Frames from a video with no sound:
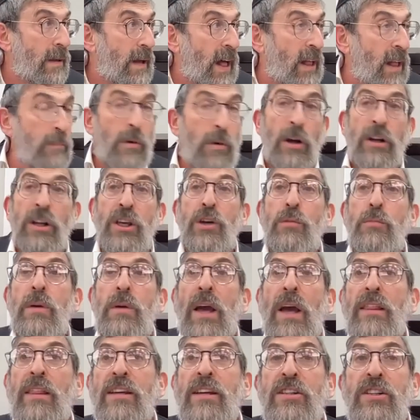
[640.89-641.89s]

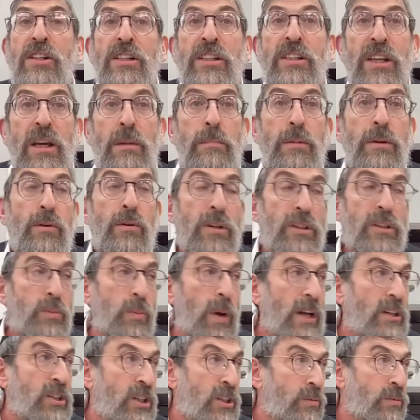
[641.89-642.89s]
Almona, I think she's in because
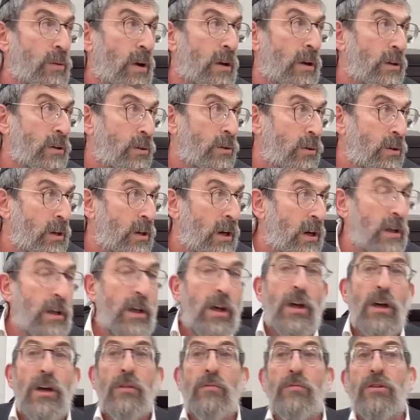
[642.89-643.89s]
what? She's right lekuna.
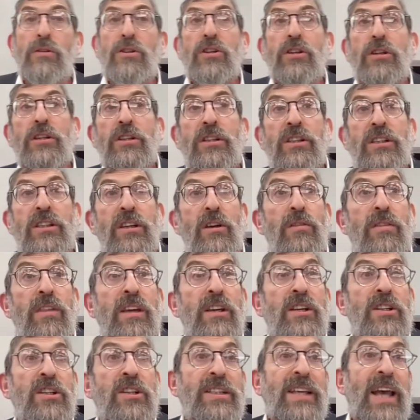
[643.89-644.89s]
Gerusha, you
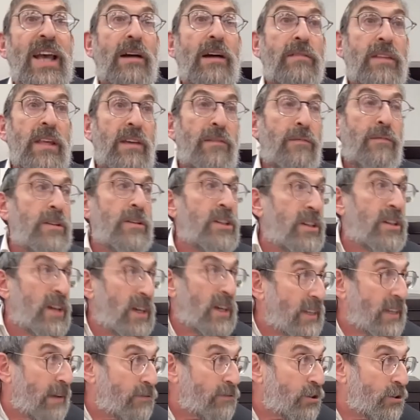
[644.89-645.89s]
think she's out even when she
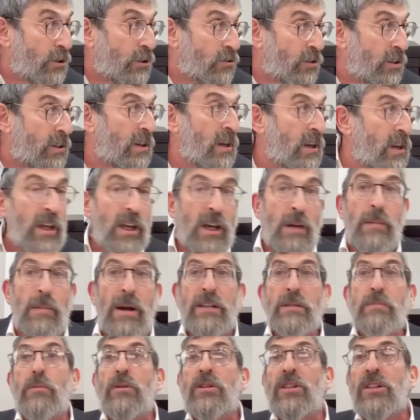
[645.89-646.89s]
doesn't have children.
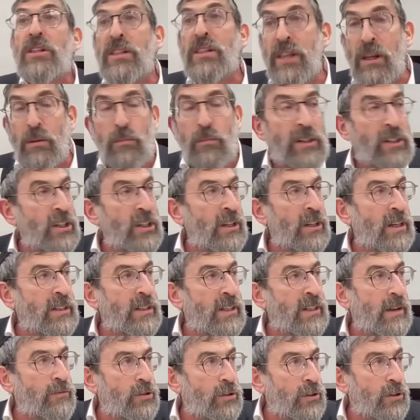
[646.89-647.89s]
Kamashmo, she's in when she
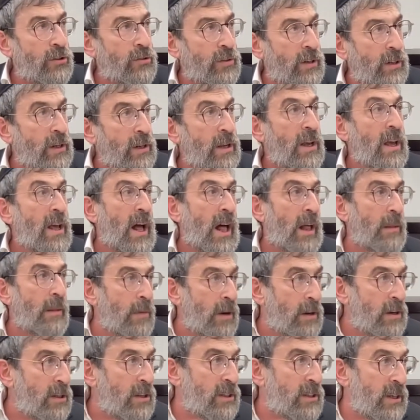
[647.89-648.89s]
doesn't have children.
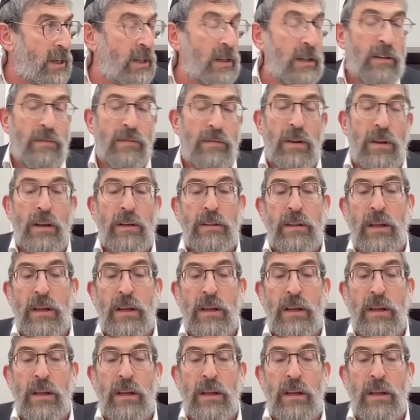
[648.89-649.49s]
Almona's in.